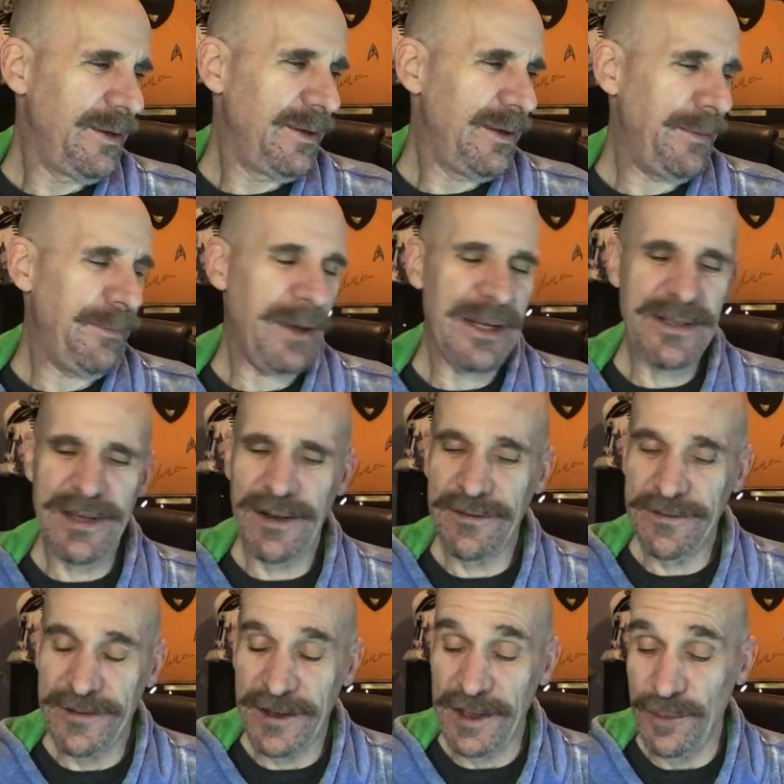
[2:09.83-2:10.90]
It may sound
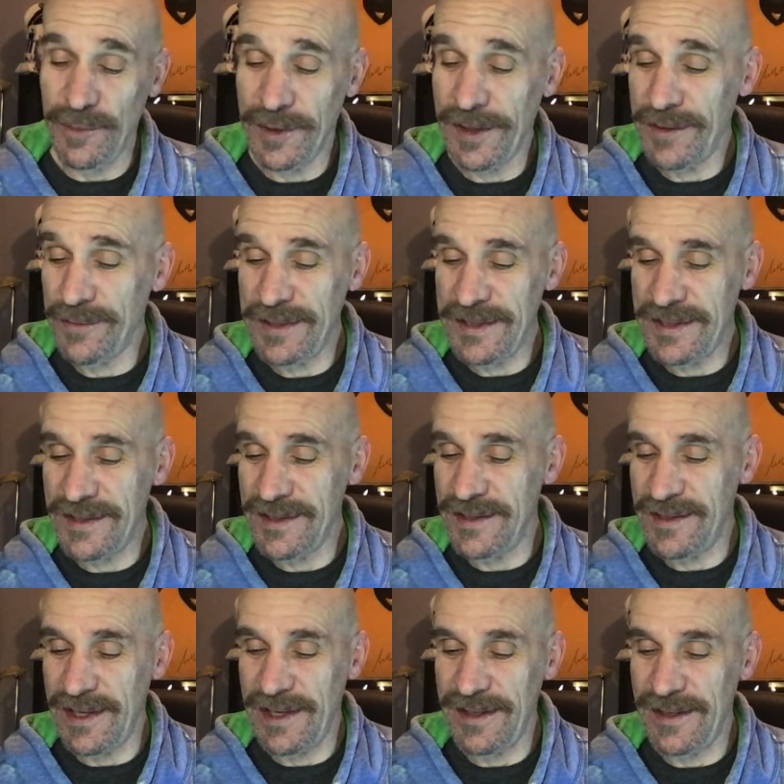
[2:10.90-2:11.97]
funny. One of the reasons
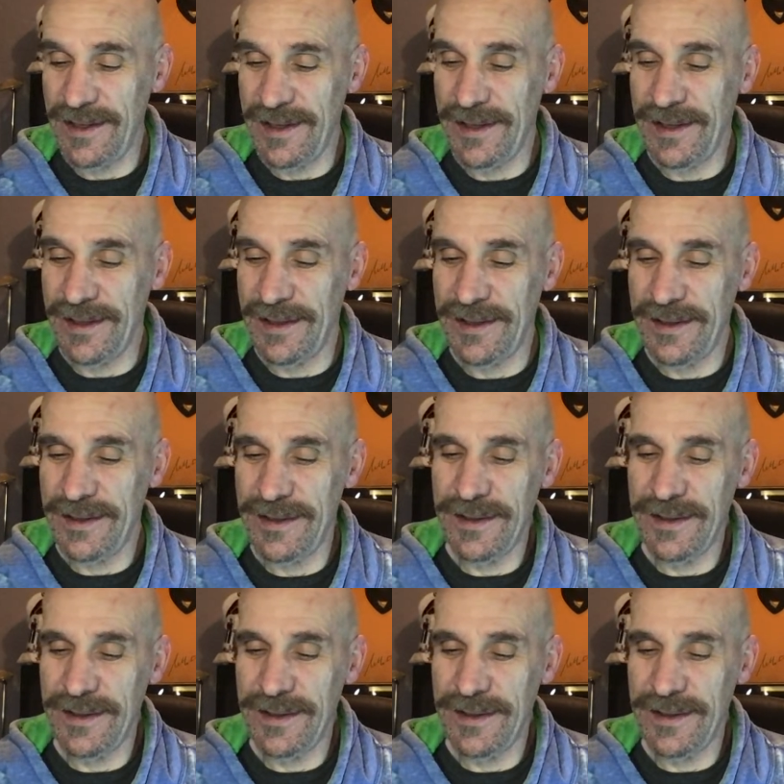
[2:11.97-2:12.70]
that uh,